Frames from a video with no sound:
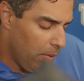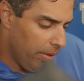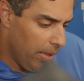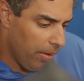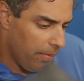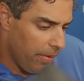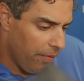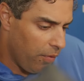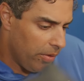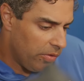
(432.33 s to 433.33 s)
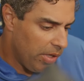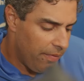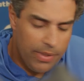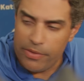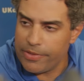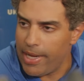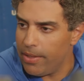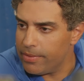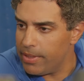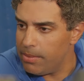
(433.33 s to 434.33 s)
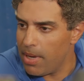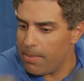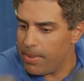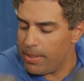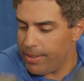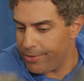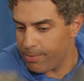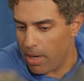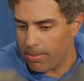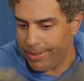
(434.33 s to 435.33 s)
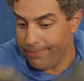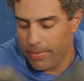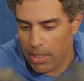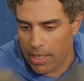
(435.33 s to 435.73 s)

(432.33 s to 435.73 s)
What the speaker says: with their front seven, as talented in my opinion as probably